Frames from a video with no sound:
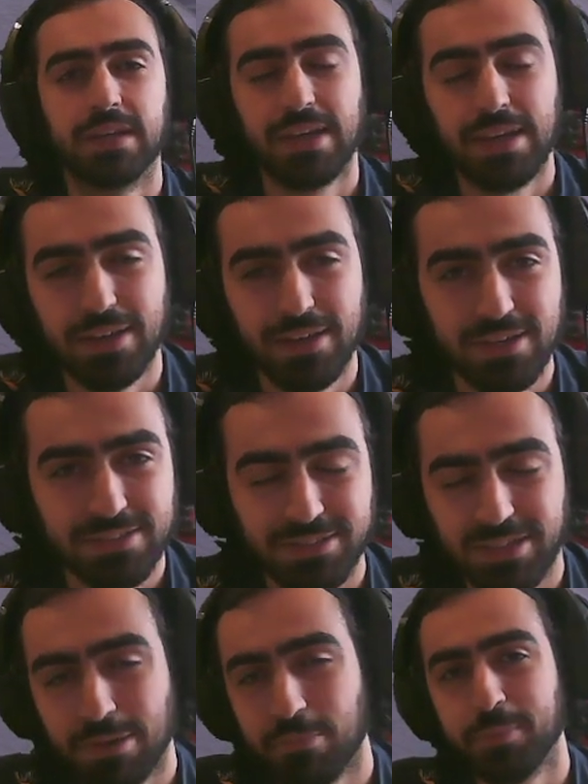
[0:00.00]
Hey
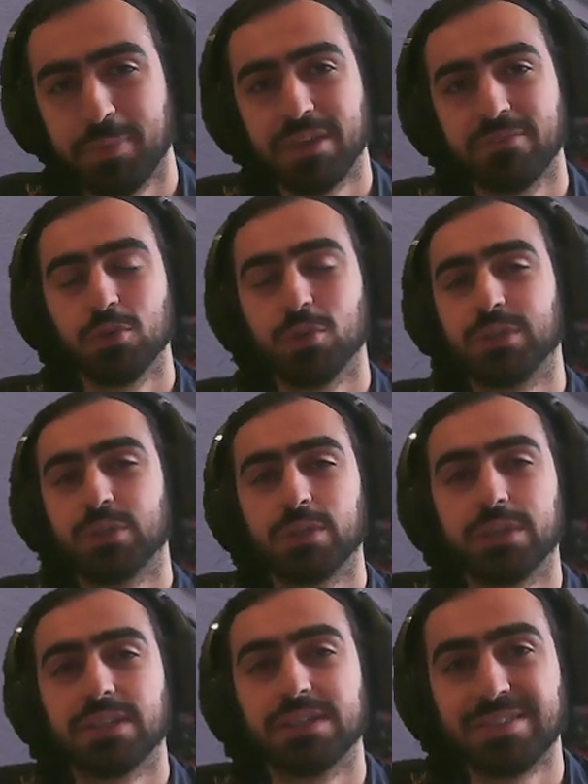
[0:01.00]
guys, I'm going to be giving you a
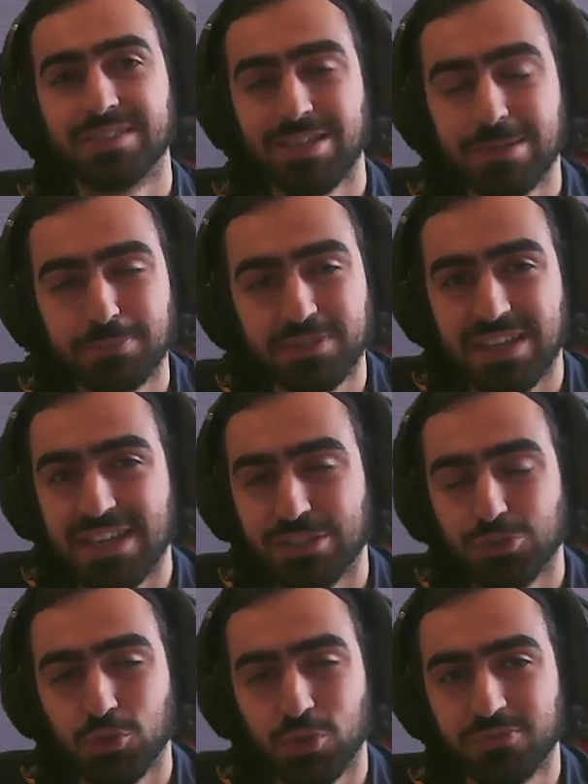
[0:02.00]
quick tips
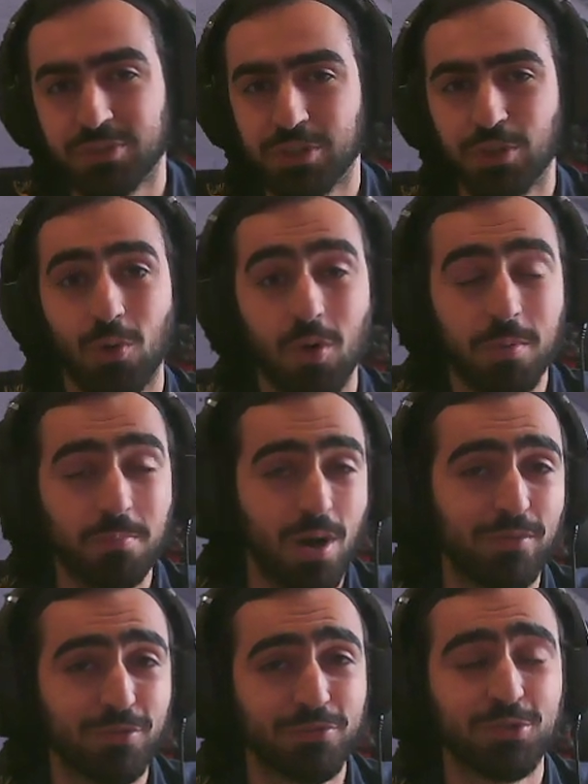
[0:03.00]
and tricks video on
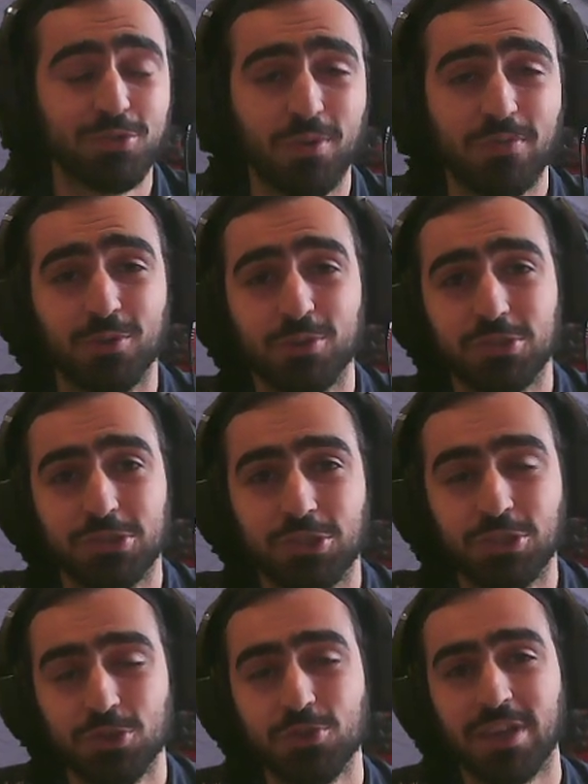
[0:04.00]
Marvel Future Revolution, the
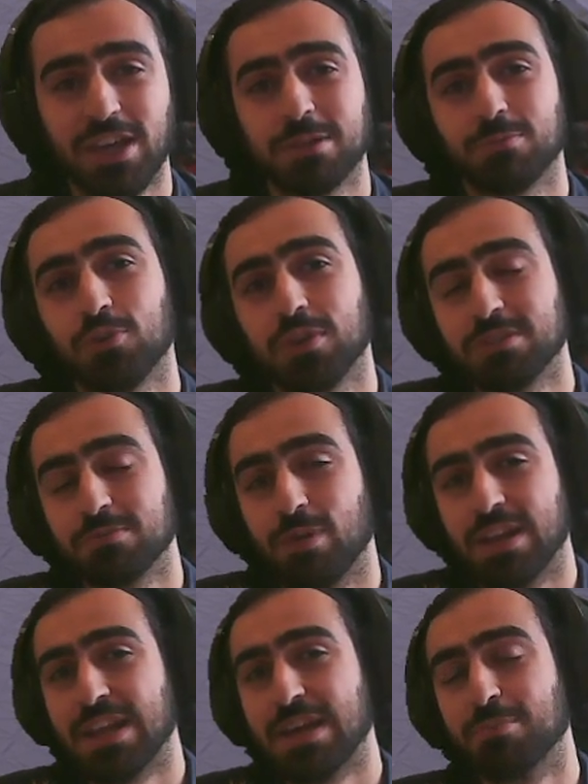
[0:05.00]
new game created
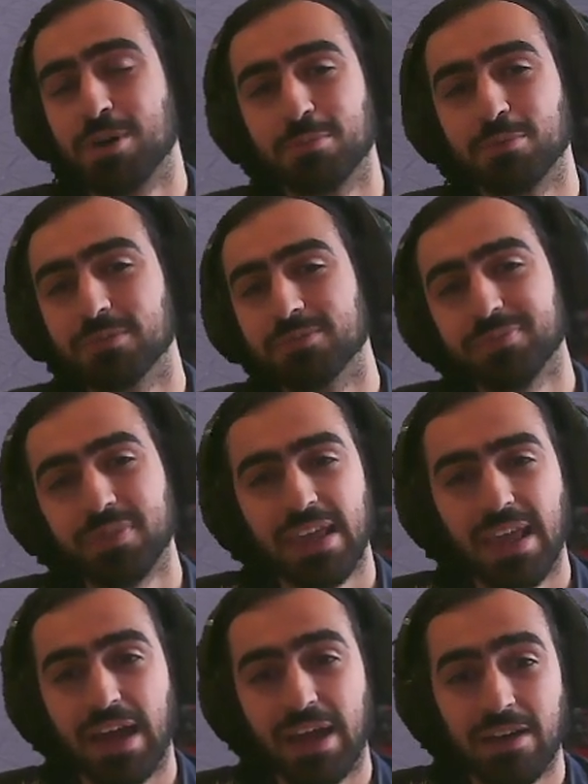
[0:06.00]
by Netmarble.
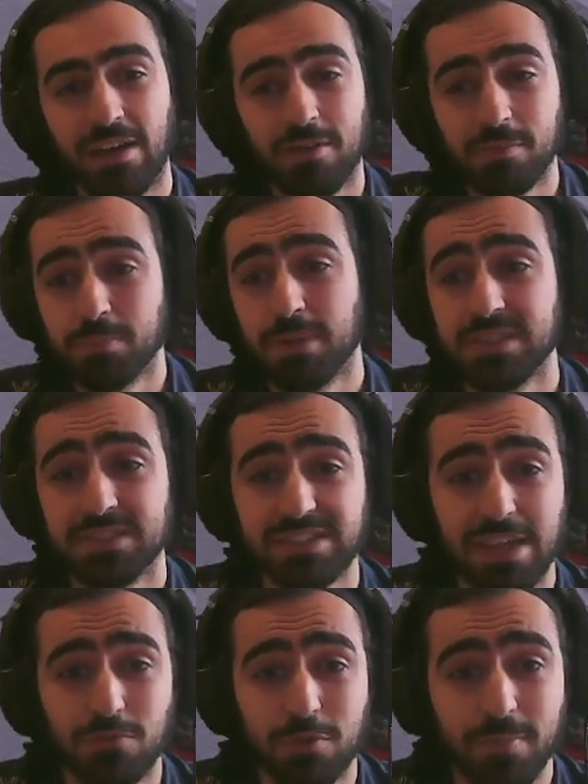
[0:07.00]
I've been playing this
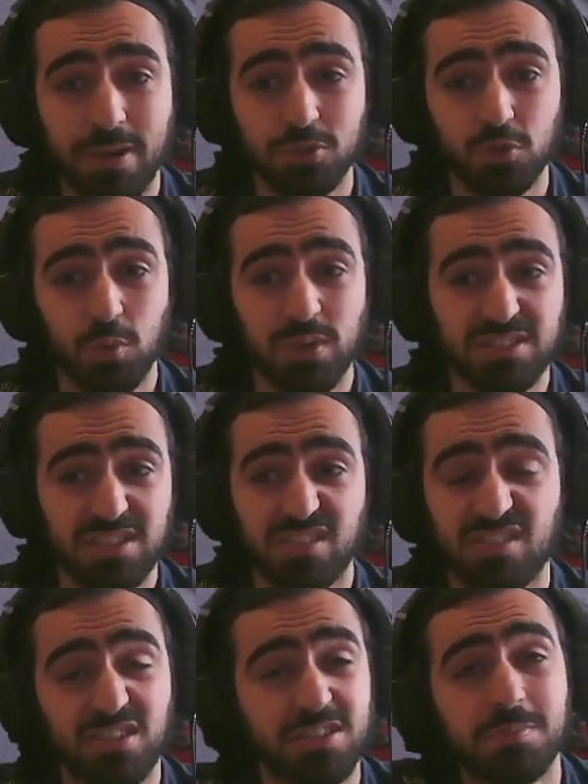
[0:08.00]
game for about 20 to
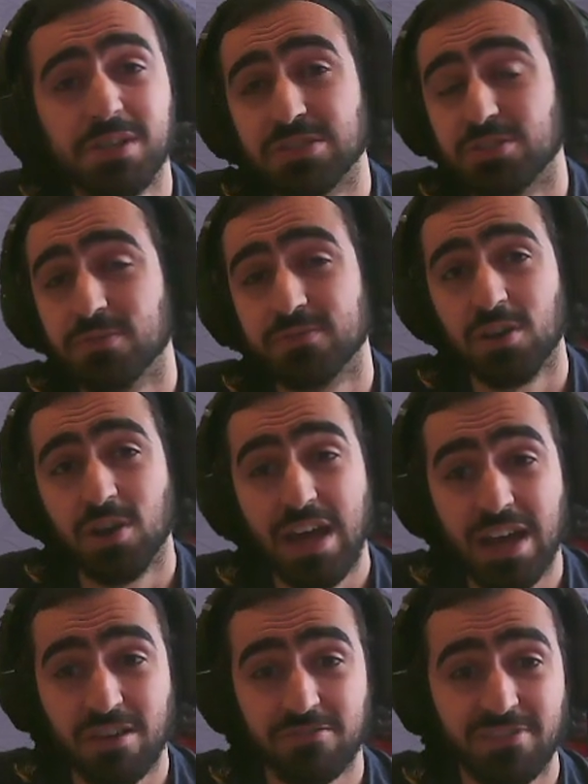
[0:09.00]
30 minutes so far,
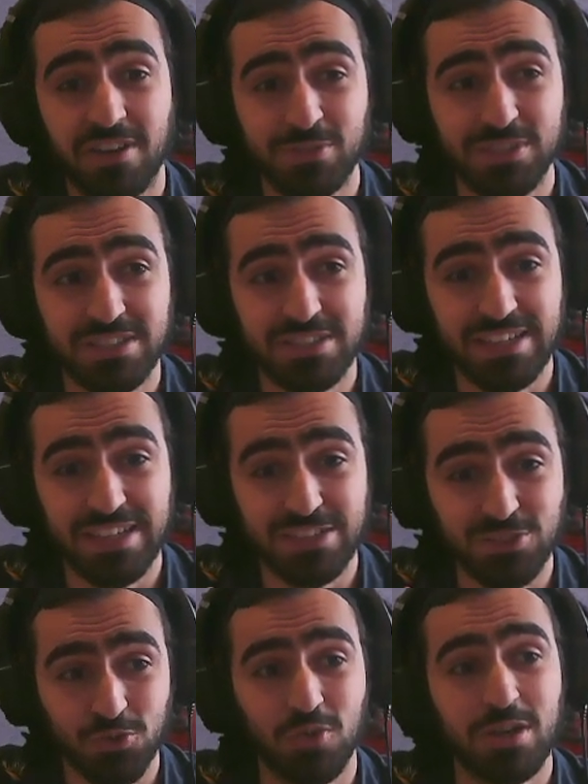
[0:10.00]
and I found it
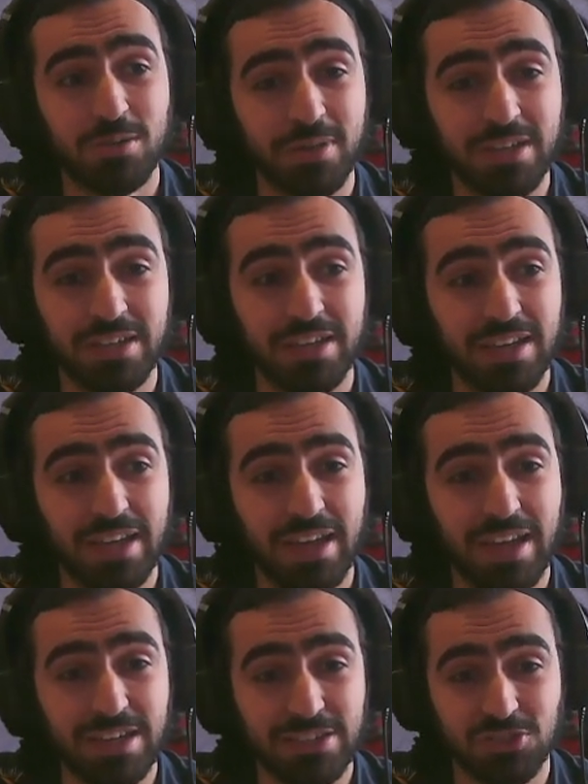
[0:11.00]
extremely
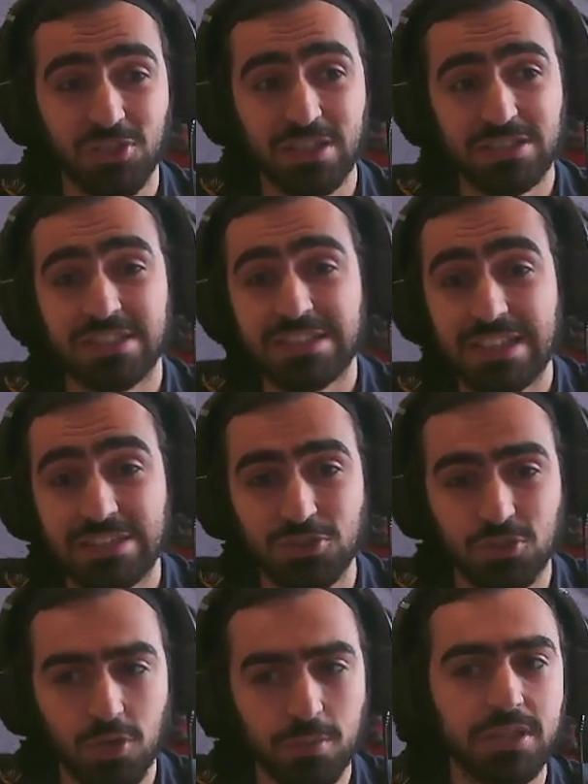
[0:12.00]
exciting. There's
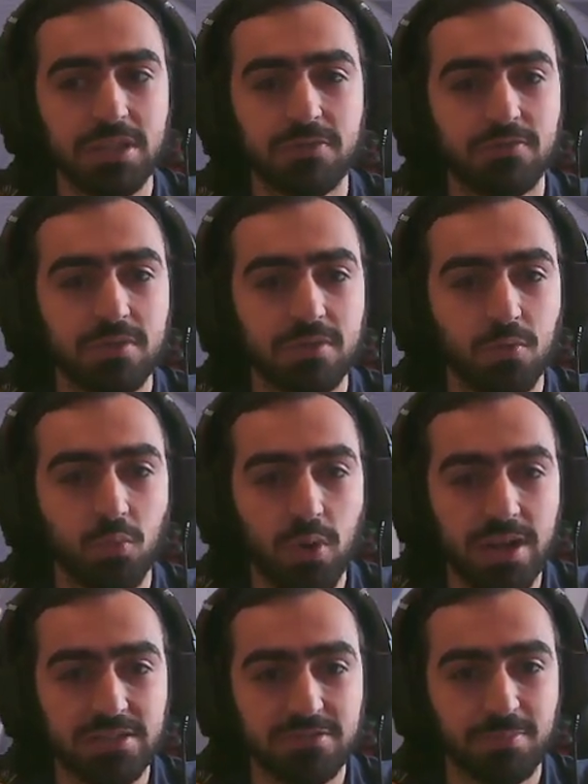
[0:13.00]
so many different
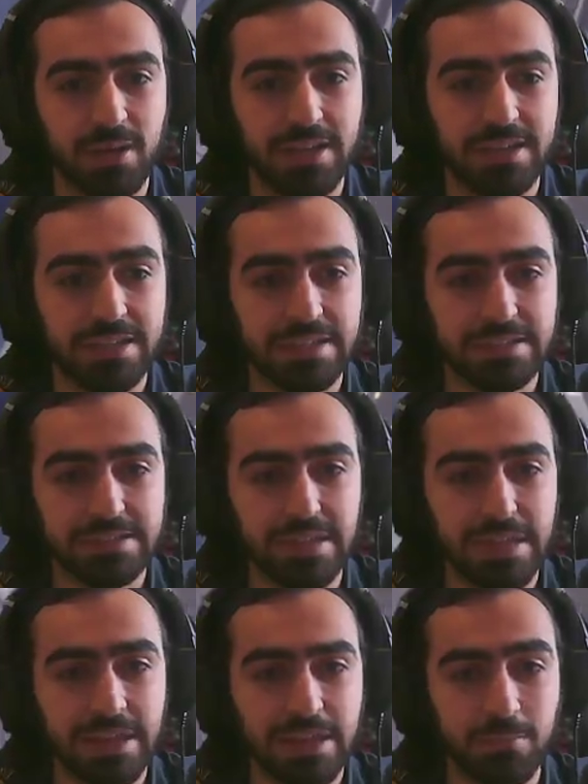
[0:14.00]
ways of playing it.
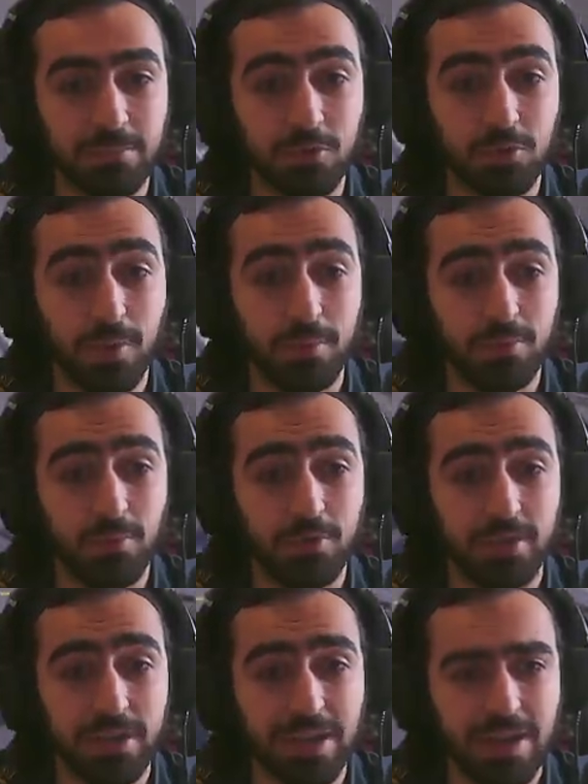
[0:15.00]
You're probably
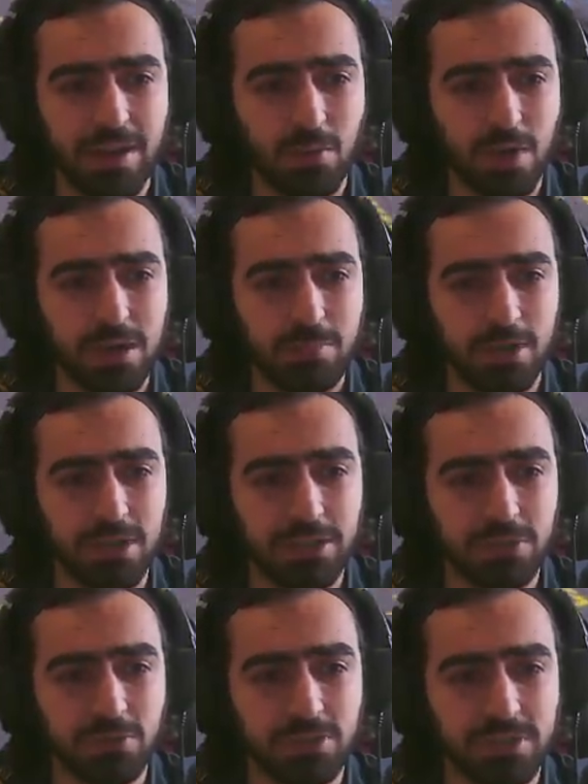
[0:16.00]
wondering, how am I
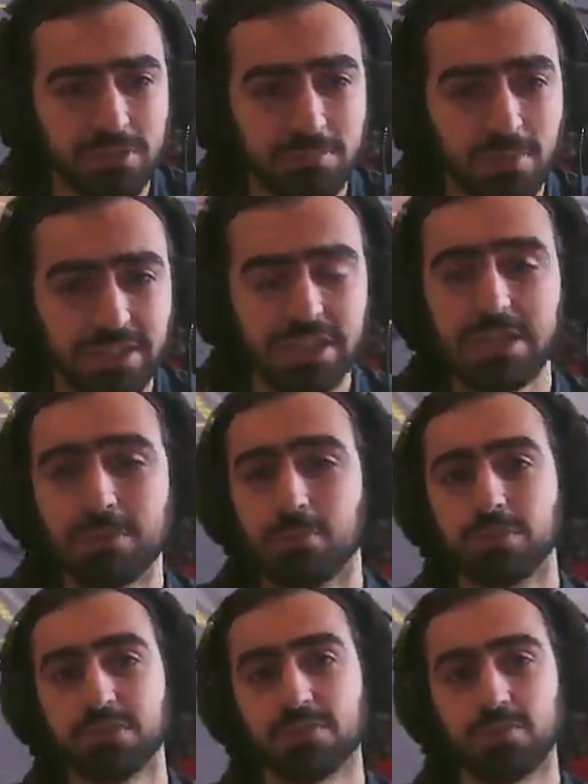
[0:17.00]
using my
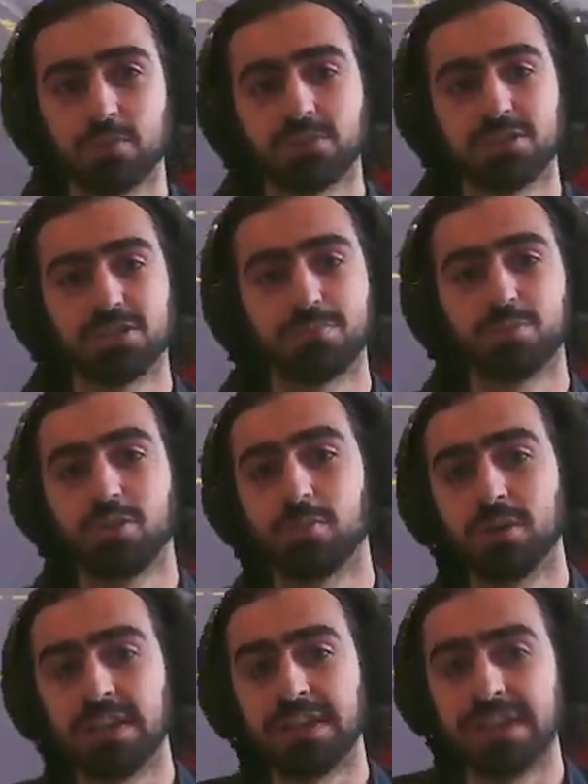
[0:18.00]
keyboard? Because of course this is
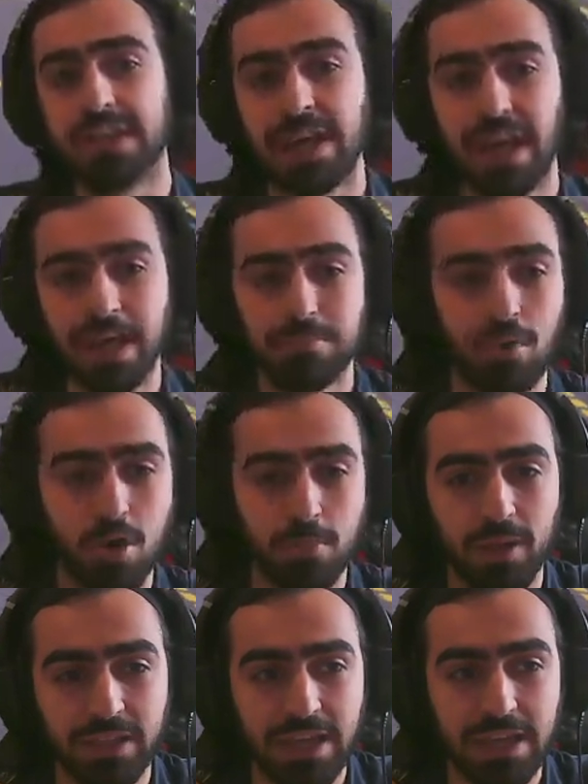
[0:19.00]
predominantly a
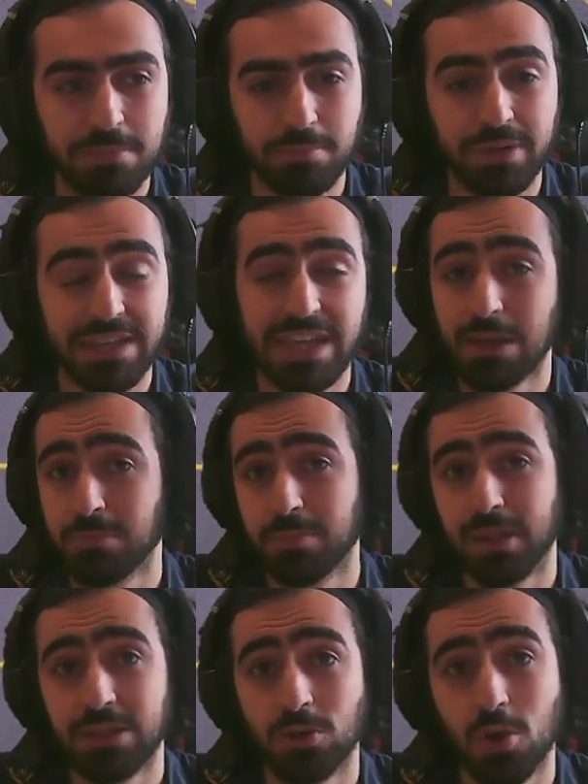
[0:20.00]
mobile game, but it can be
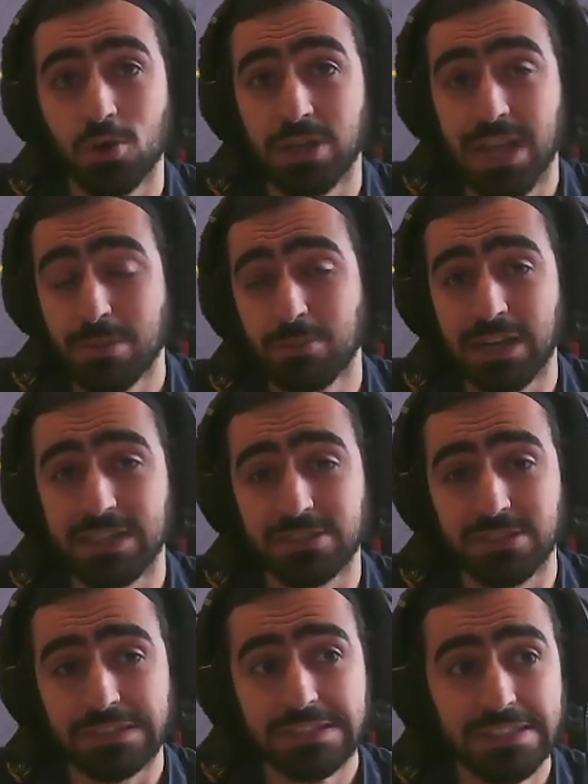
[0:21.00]
played on an
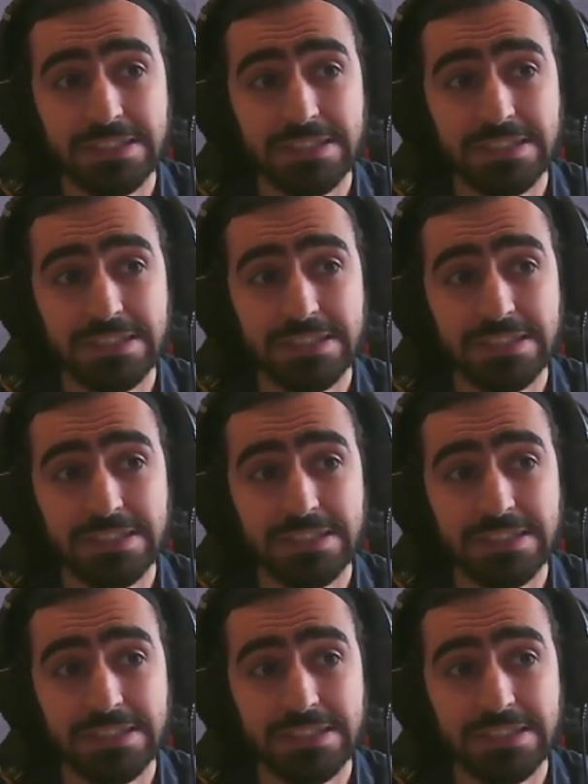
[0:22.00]
emulator.